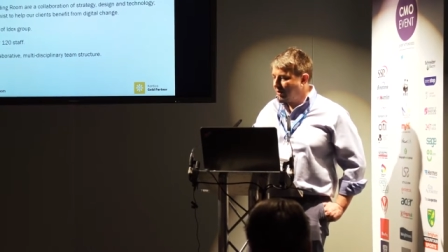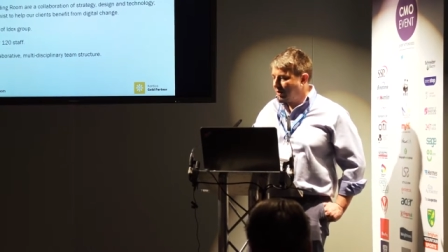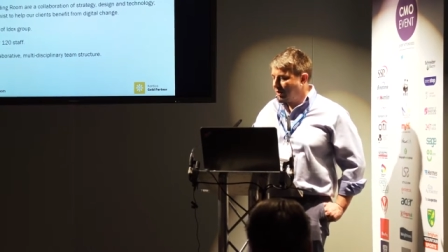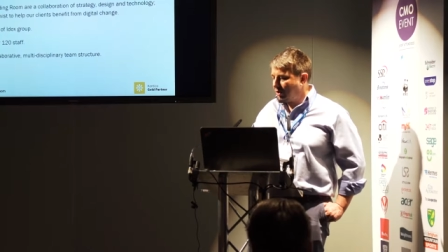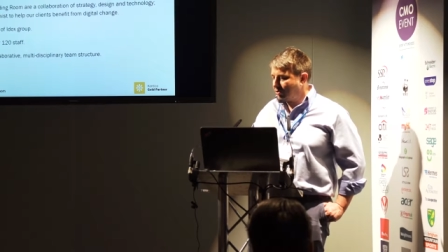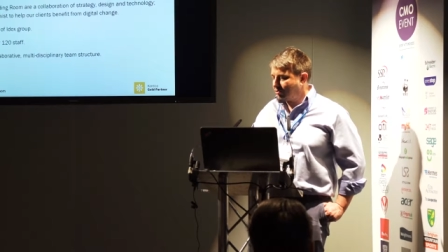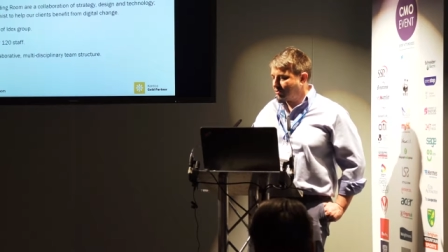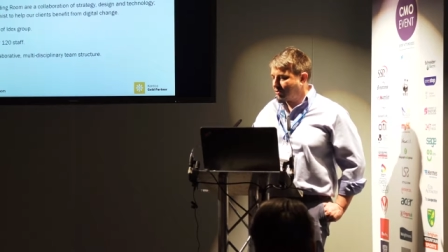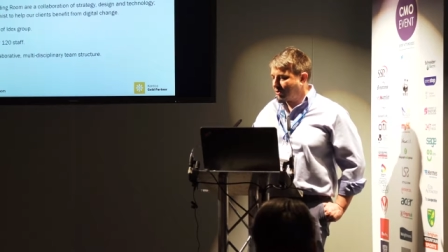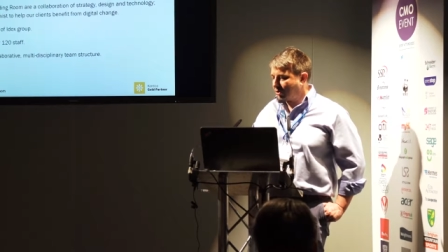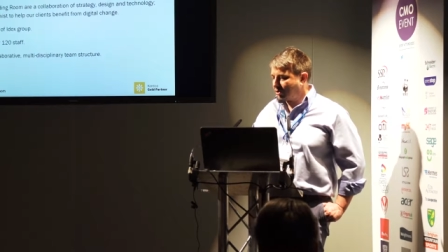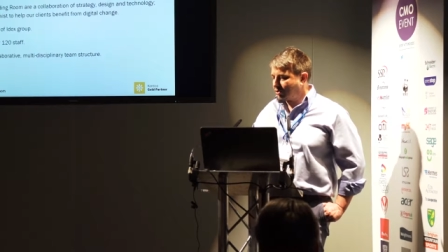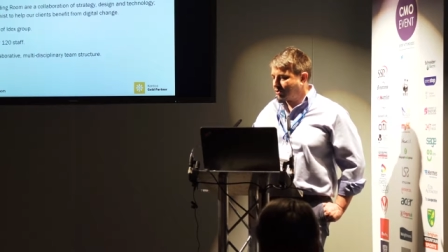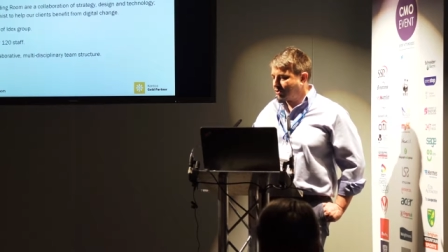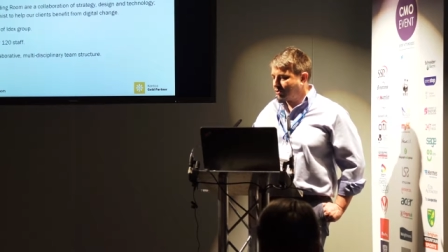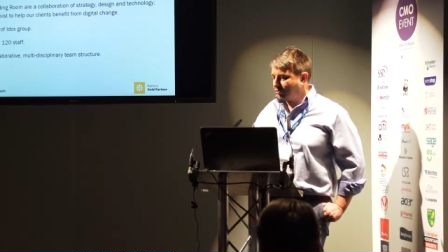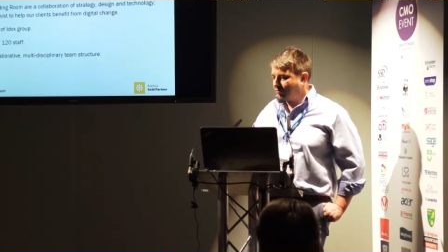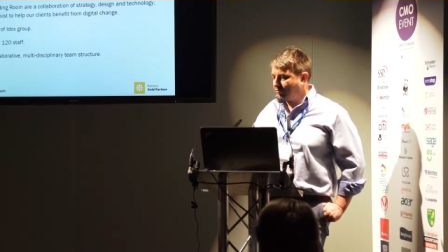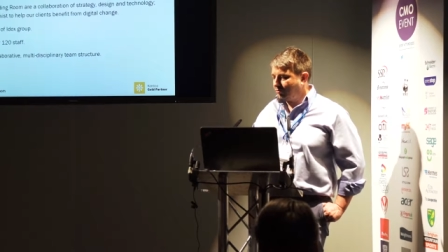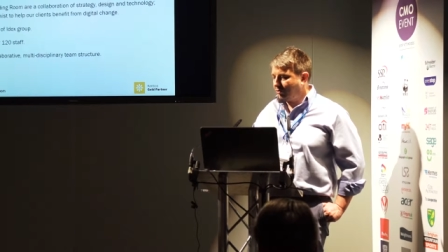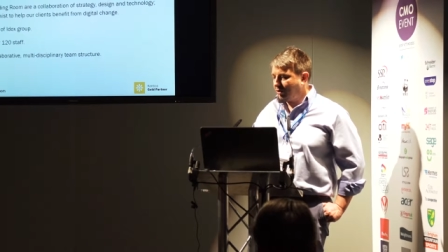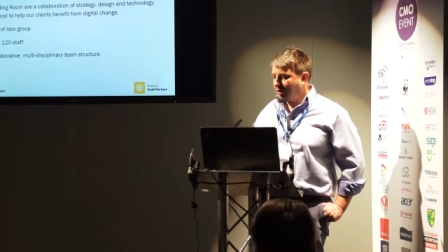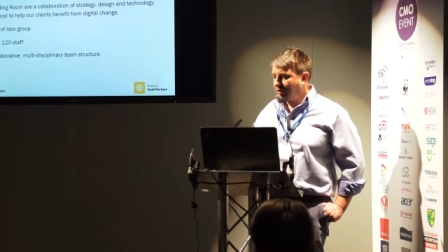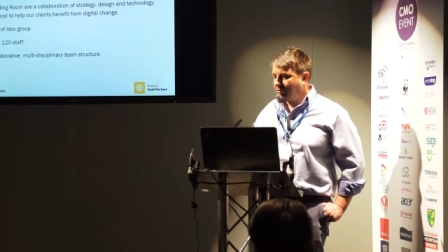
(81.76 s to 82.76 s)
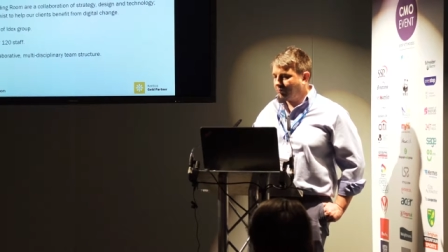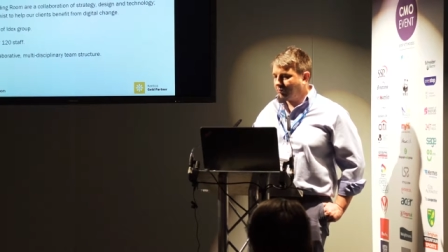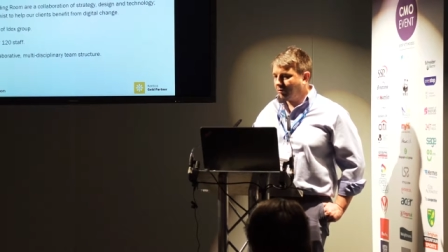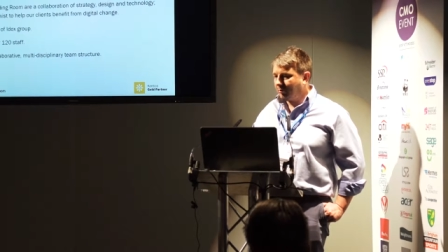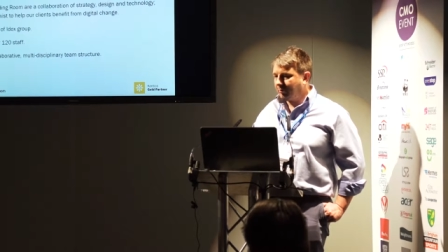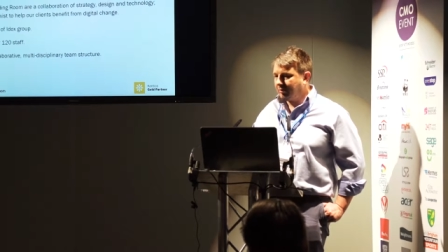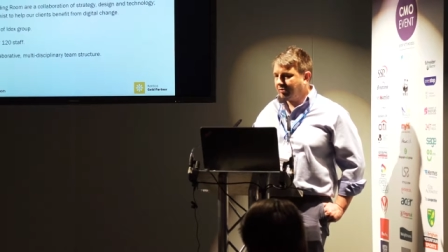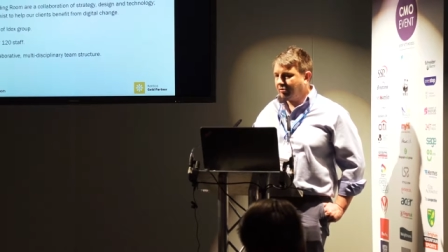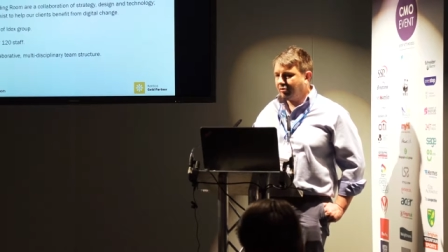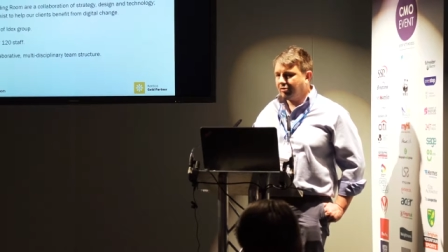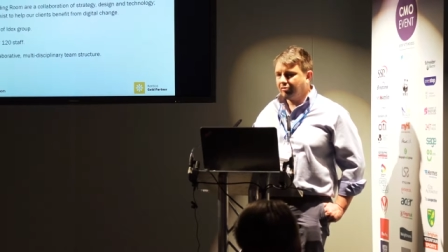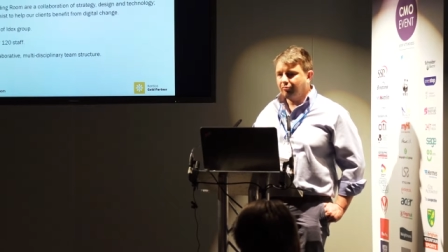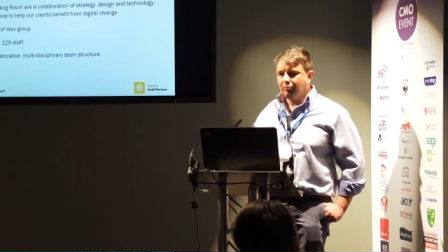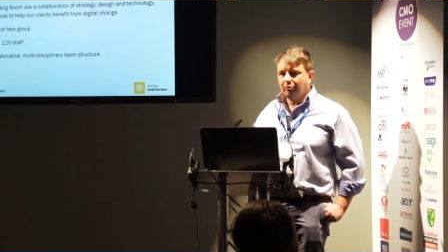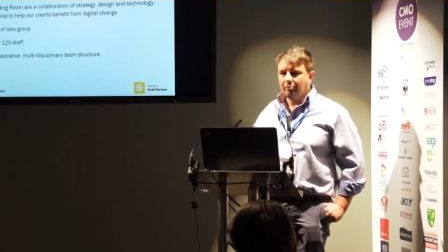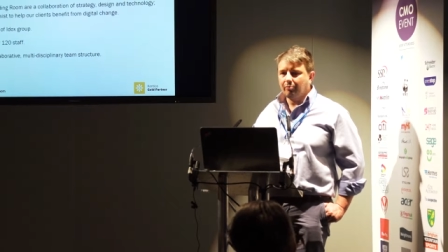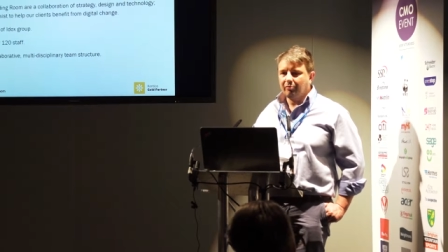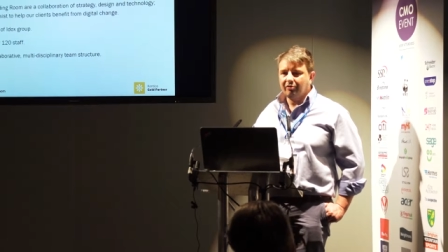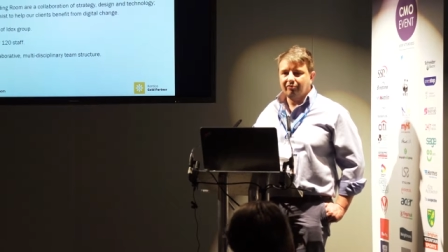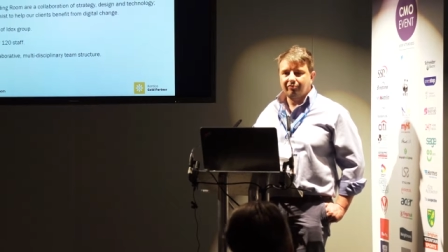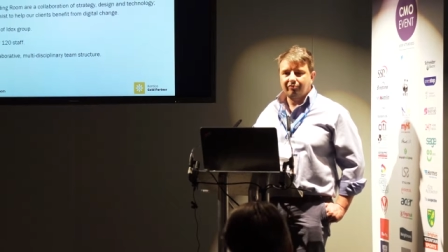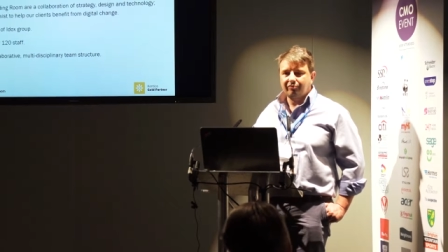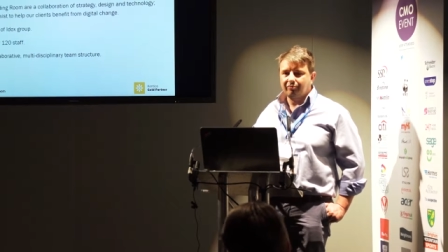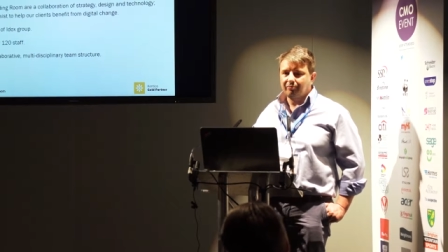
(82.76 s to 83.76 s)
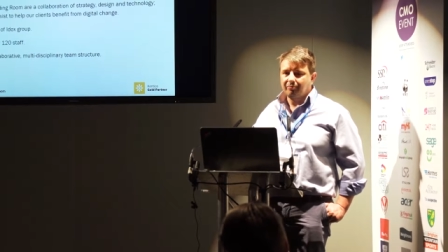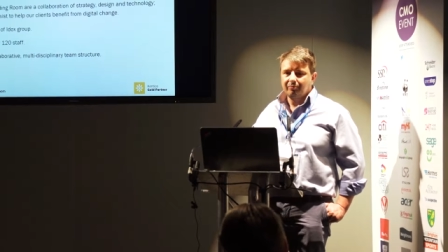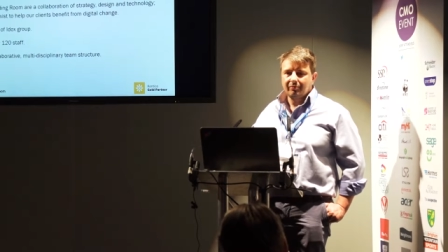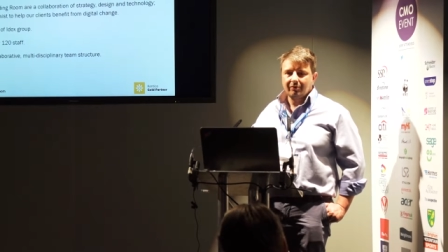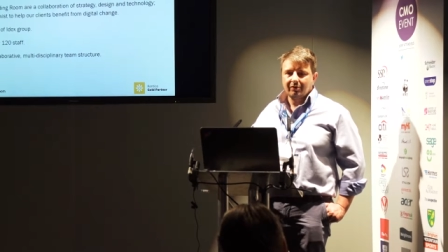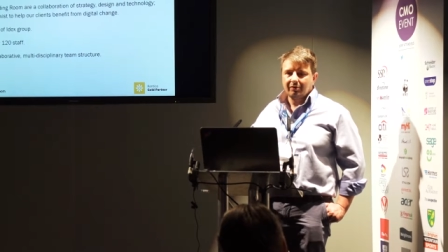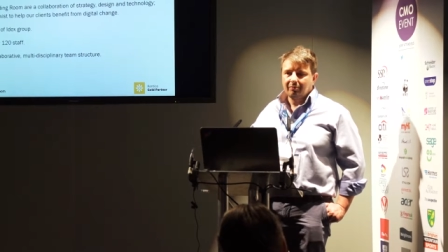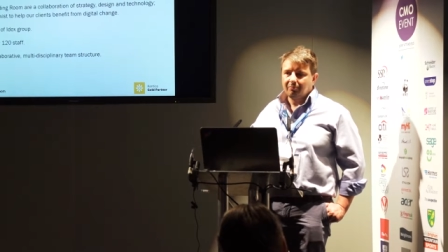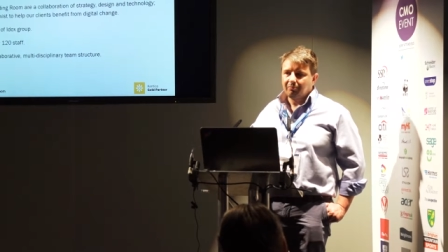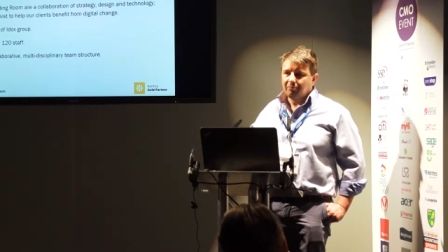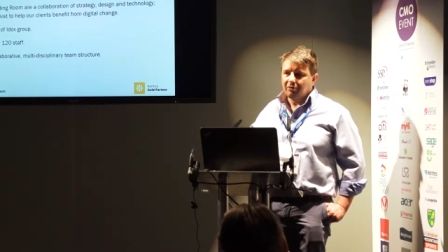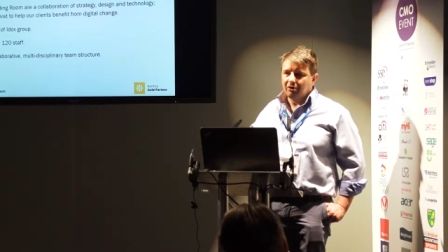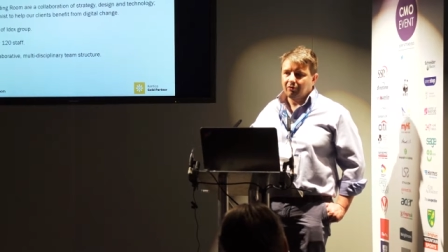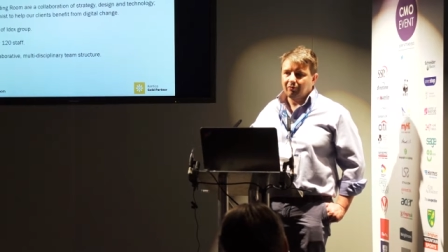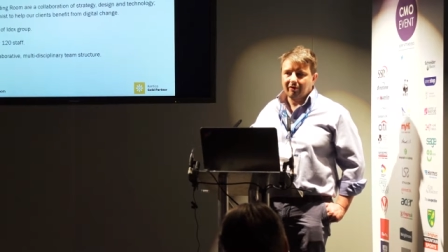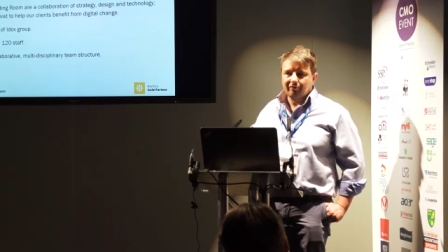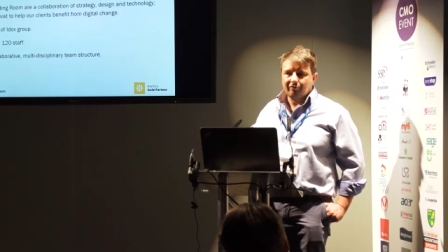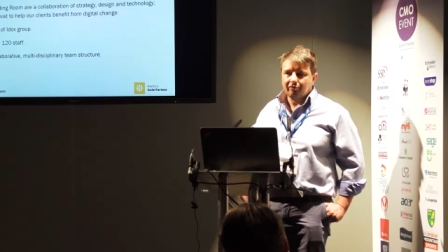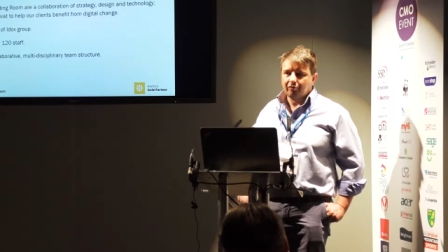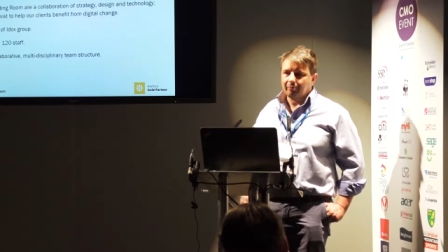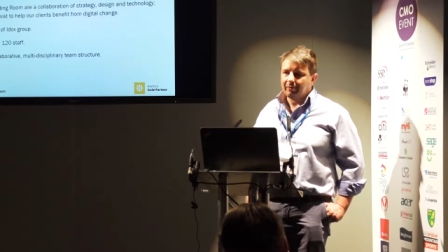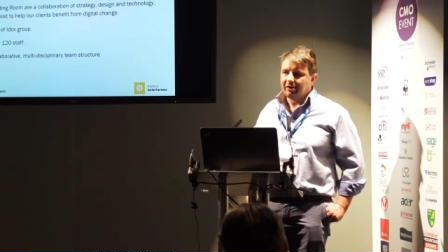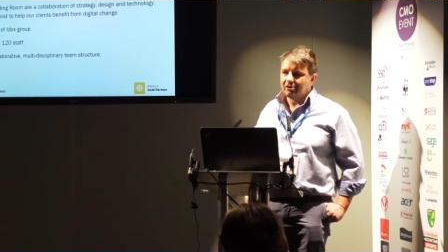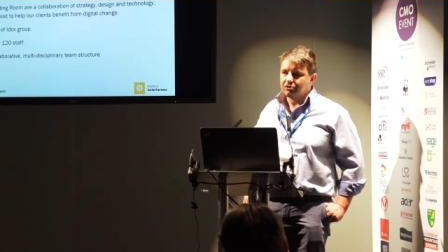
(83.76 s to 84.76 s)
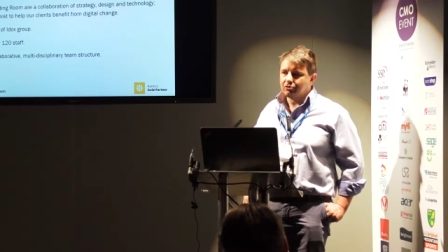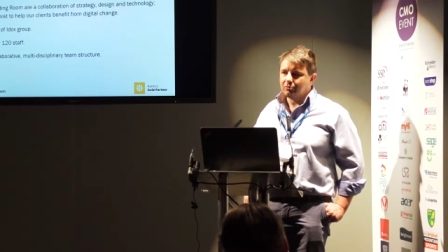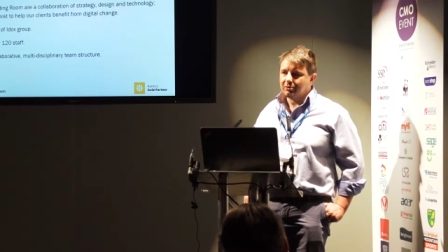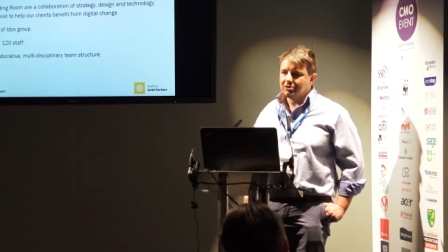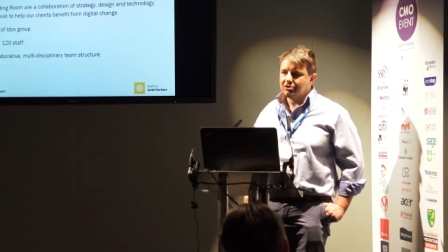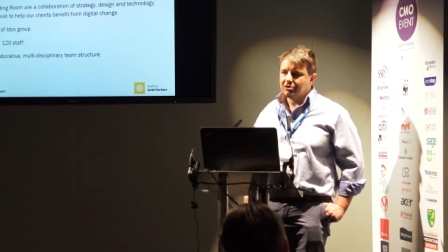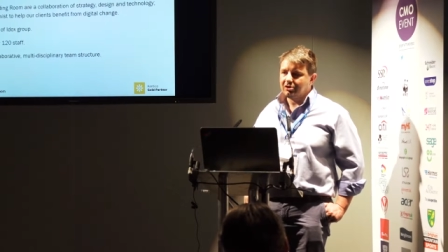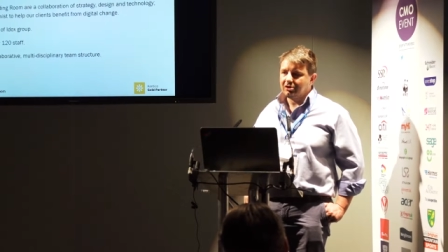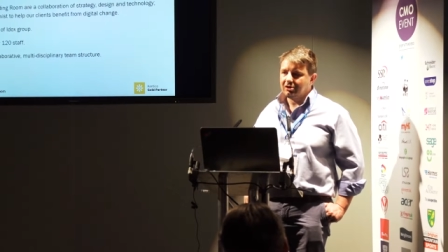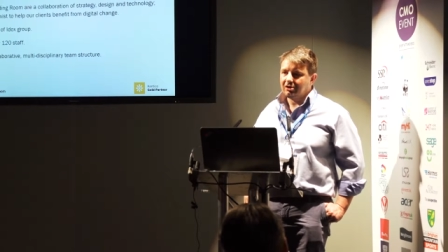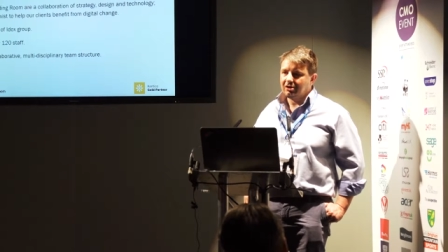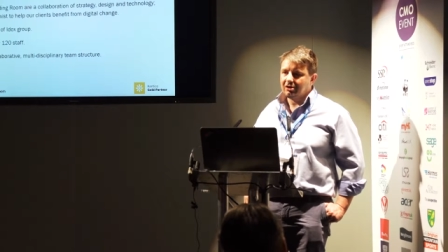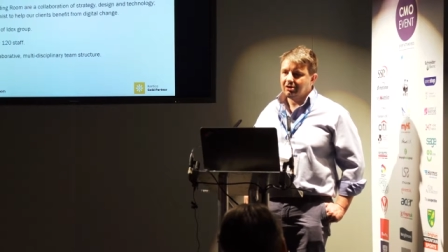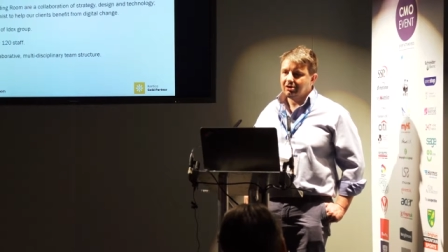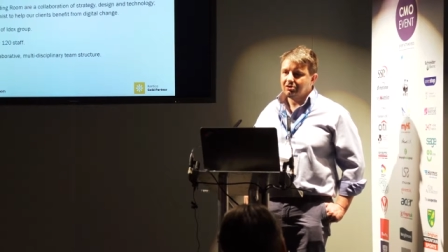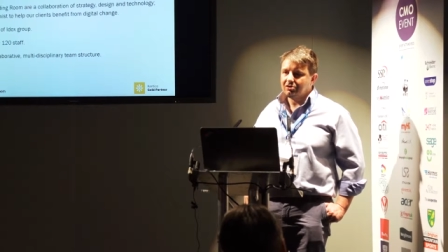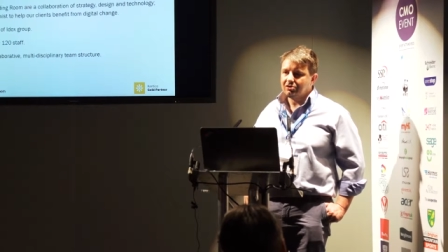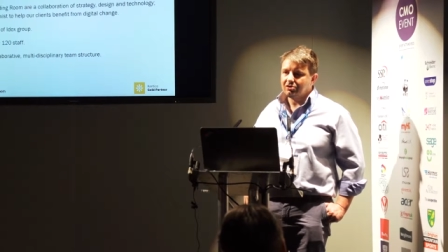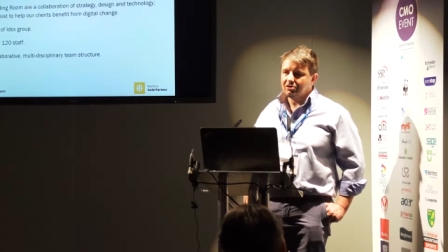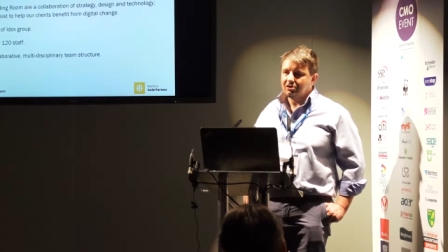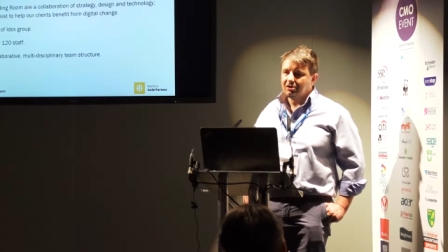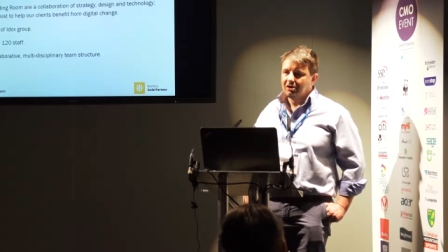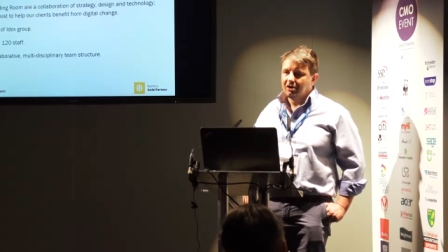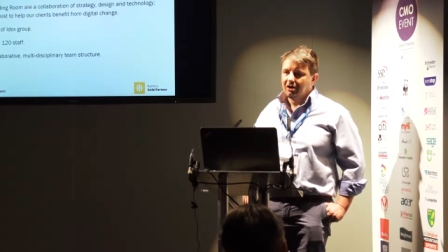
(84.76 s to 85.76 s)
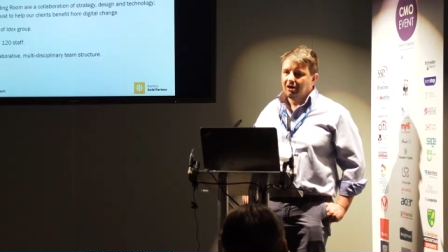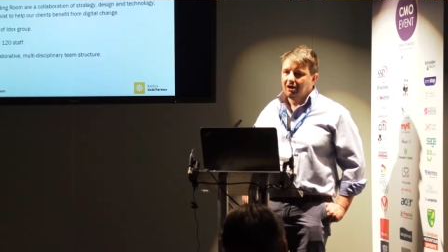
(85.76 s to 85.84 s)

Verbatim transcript: introduction to Reading Room. Reading Room have been around for about 20 years.